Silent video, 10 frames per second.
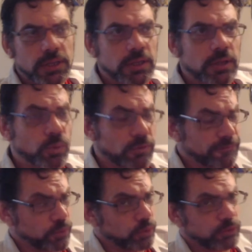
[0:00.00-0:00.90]
were
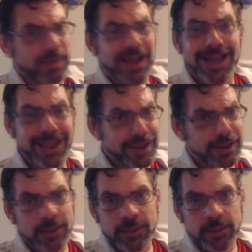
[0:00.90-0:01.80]
fooled by,
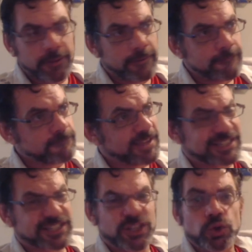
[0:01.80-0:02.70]

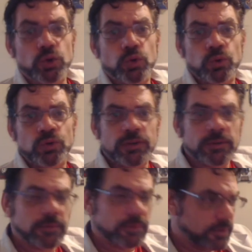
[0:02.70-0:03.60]
excused,
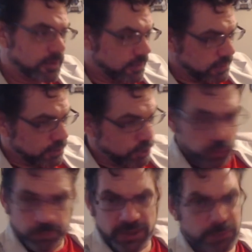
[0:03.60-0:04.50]

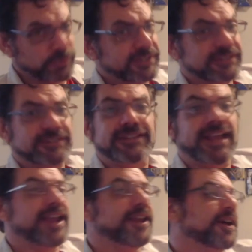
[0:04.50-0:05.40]
good people didn't
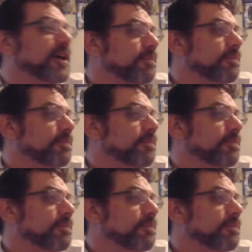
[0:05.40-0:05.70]
stand up,